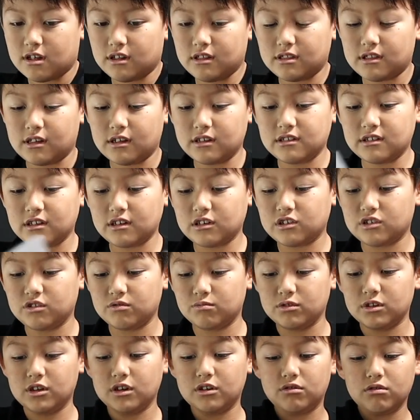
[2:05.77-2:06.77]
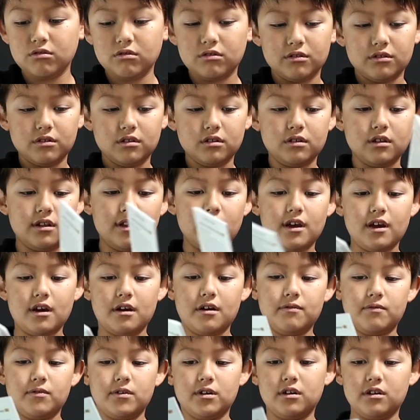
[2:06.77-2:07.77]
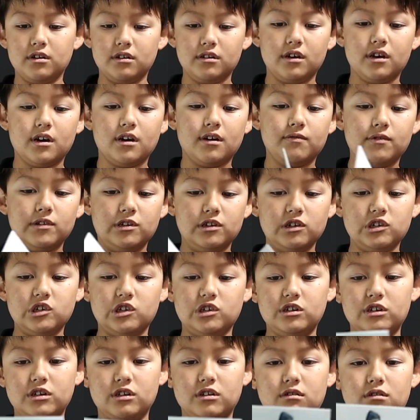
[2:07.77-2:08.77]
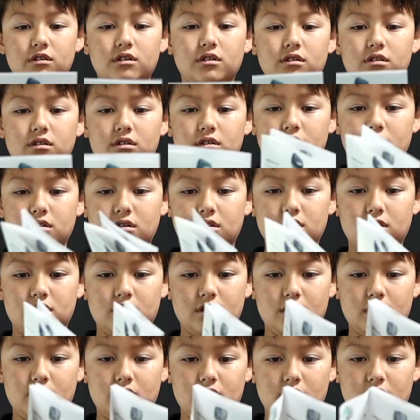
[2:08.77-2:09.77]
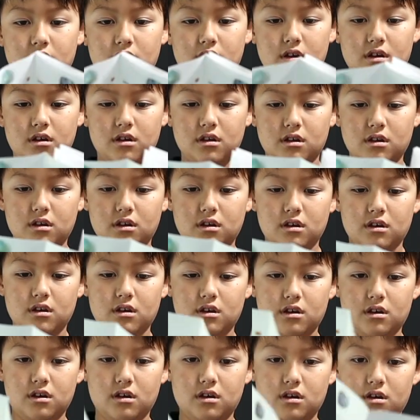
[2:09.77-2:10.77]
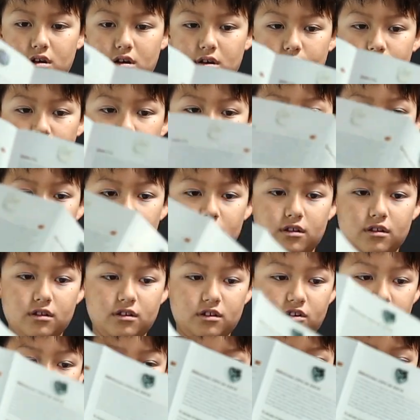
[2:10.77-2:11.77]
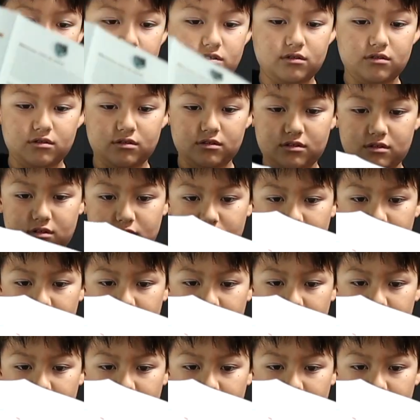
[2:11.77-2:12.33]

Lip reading: that's actually really cool. They have a dictionary, and then all the crystals.